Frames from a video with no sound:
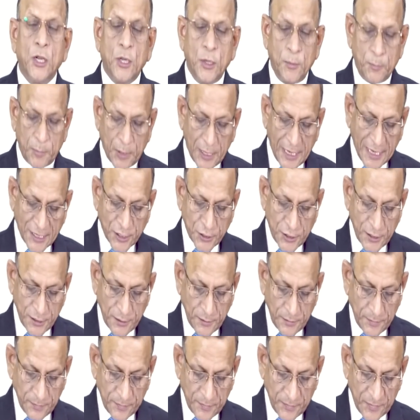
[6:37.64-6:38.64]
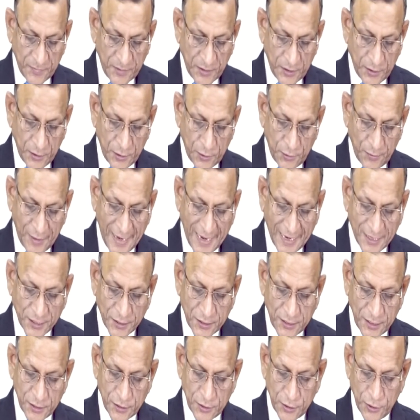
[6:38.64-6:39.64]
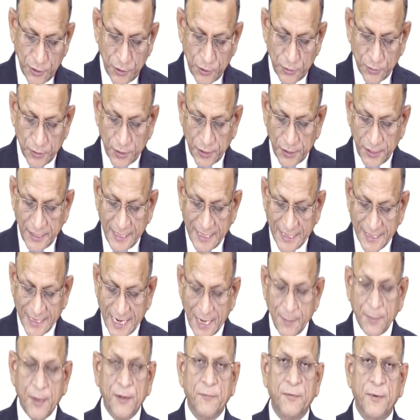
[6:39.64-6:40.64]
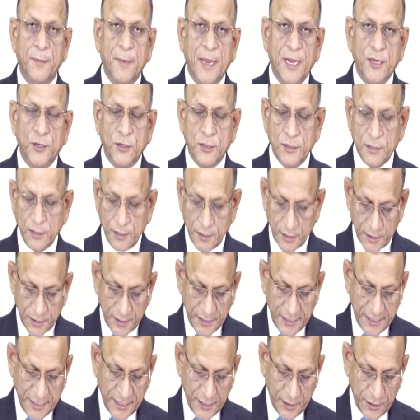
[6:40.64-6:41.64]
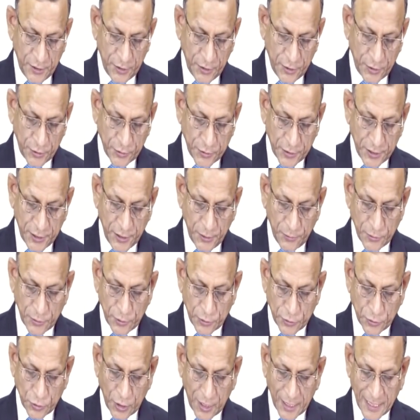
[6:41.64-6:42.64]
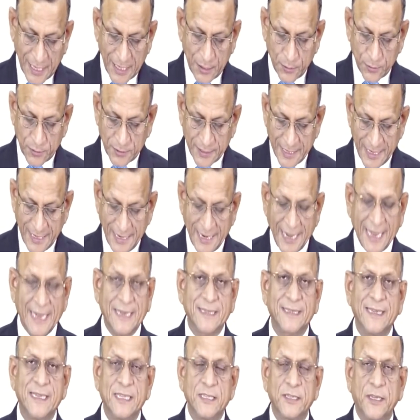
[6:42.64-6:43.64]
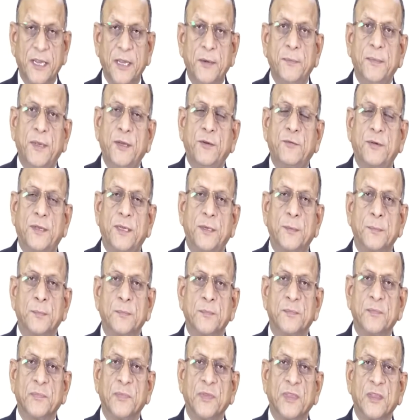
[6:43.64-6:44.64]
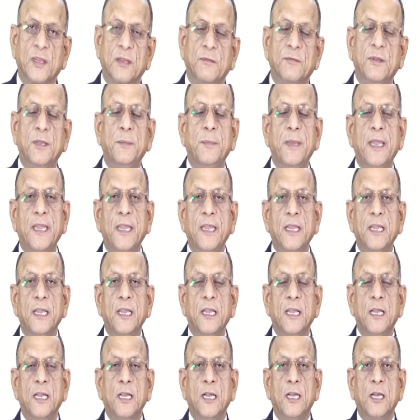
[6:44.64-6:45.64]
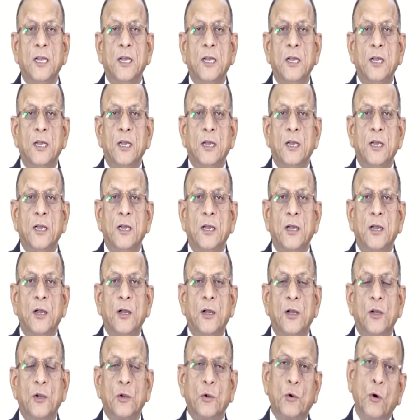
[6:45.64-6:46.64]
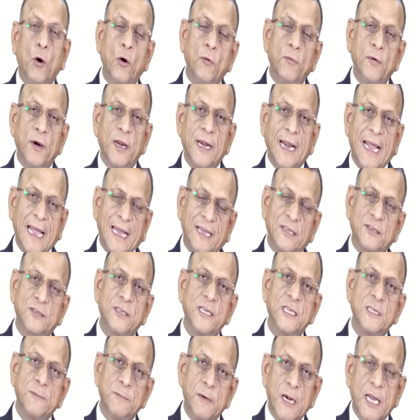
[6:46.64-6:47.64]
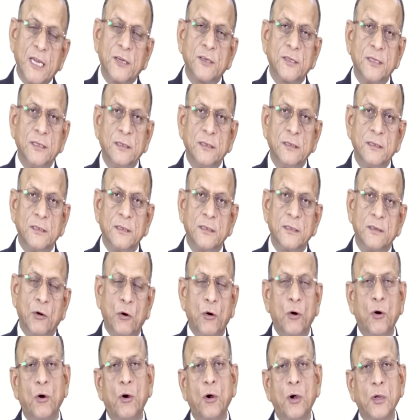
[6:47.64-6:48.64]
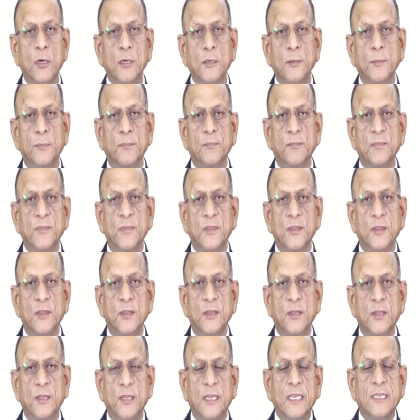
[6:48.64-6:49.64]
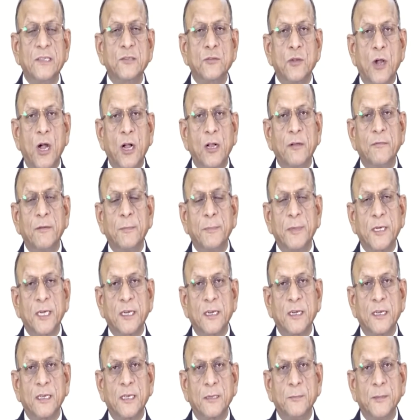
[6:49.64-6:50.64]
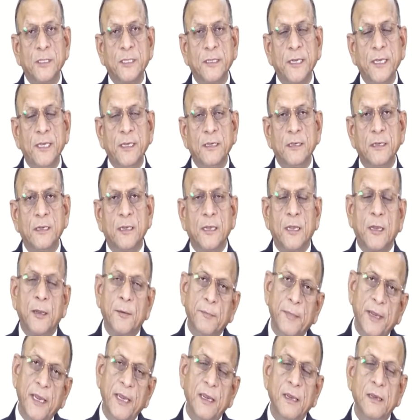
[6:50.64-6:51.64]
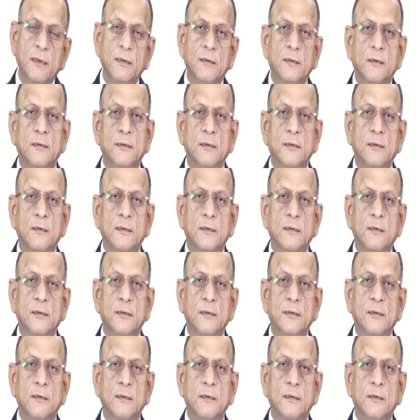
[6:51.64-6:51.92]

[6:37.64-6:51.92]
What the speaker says: Production to access to the real-time information needed to reduce stock outs and excess inventory. We may go for excess production, or the stock of a particular commodity may